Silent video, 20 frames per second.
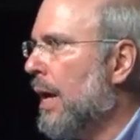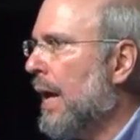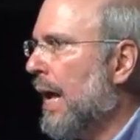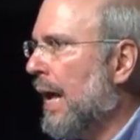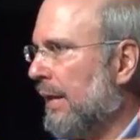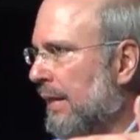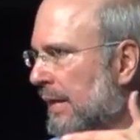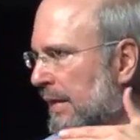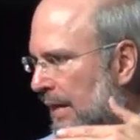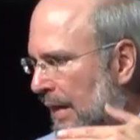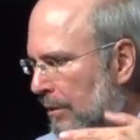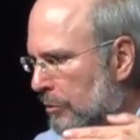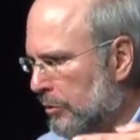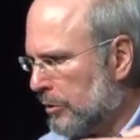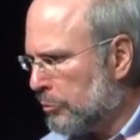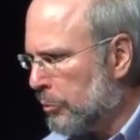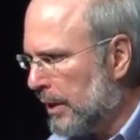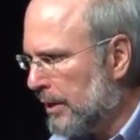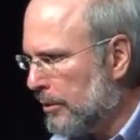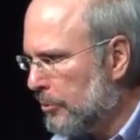And that
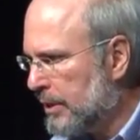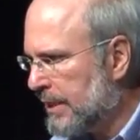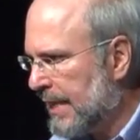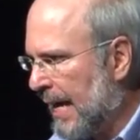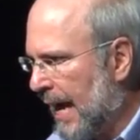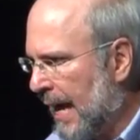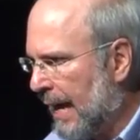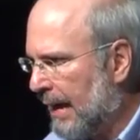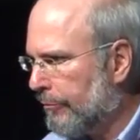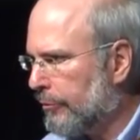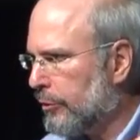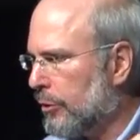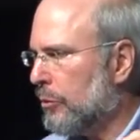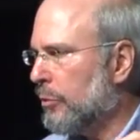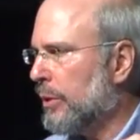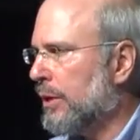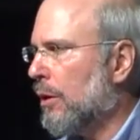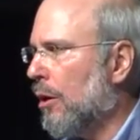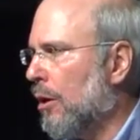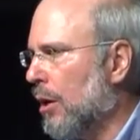was what he was after
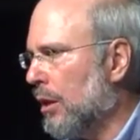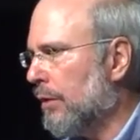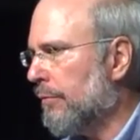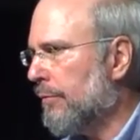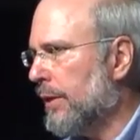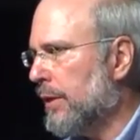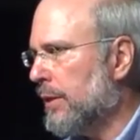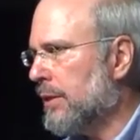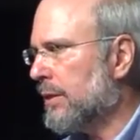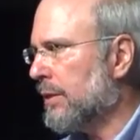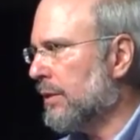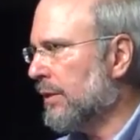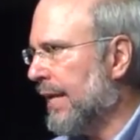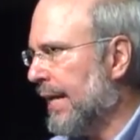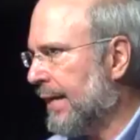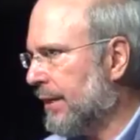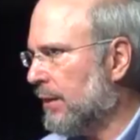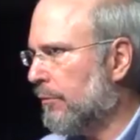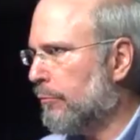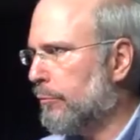with all of his
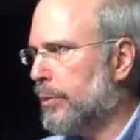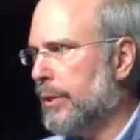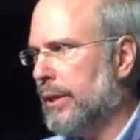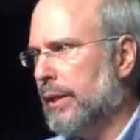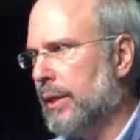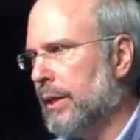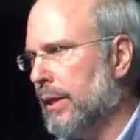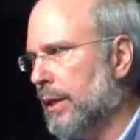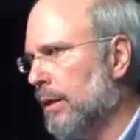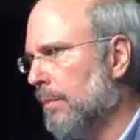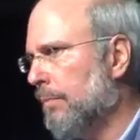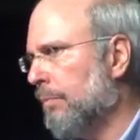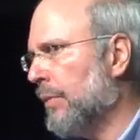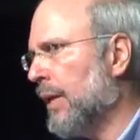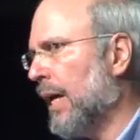selective breeding.